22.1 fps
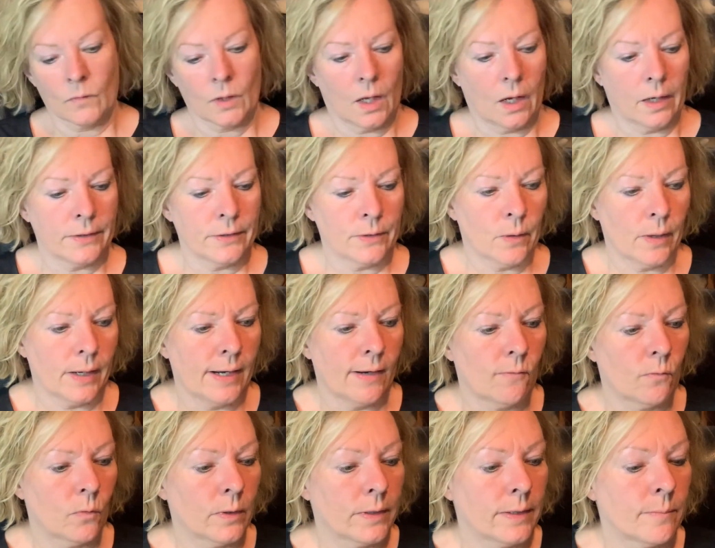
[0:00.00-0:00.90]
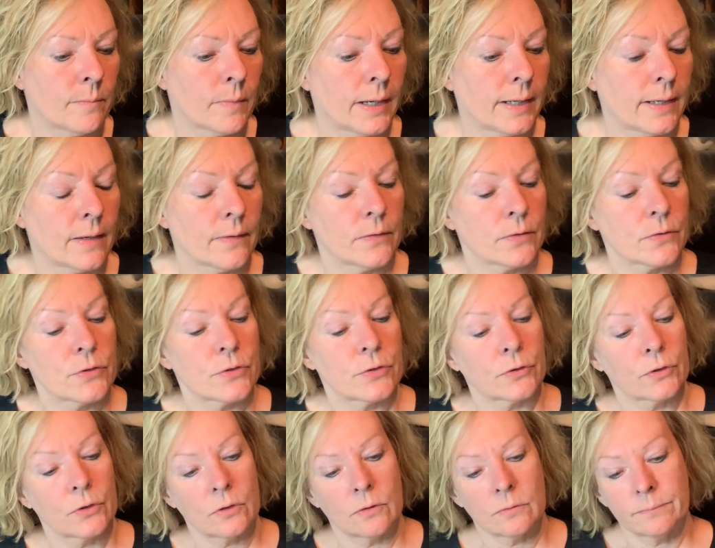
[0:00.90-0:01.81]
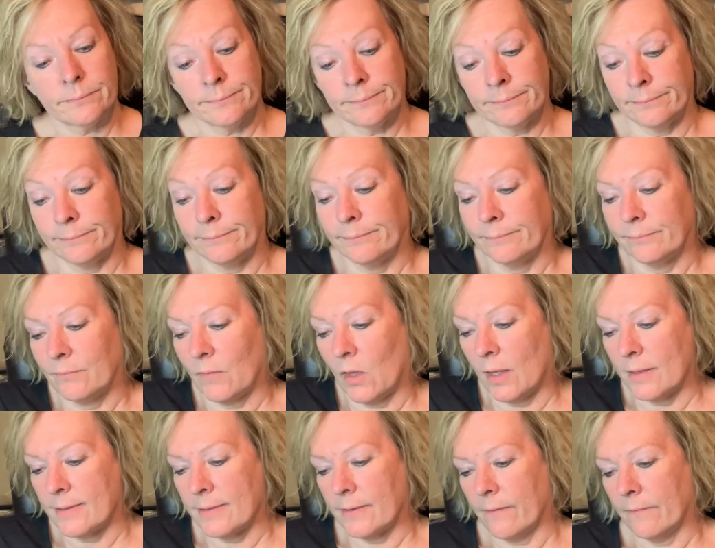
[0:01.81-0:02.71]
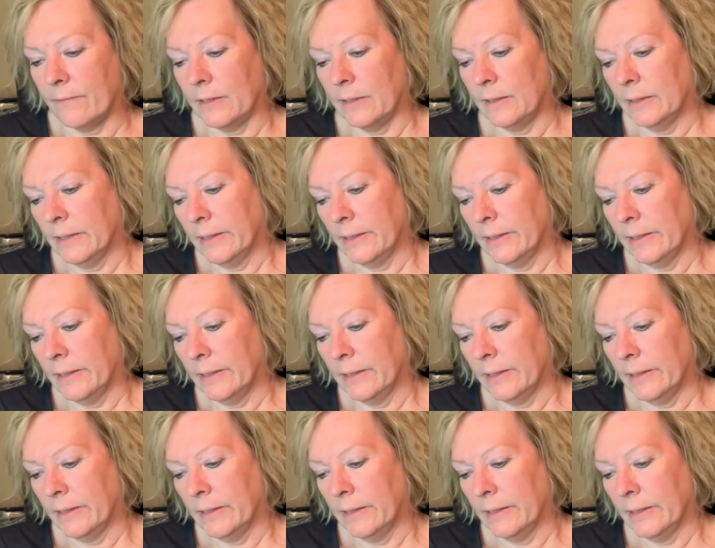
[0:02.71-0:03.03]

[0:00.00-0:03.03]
I know I have one in my other journal, lots of it.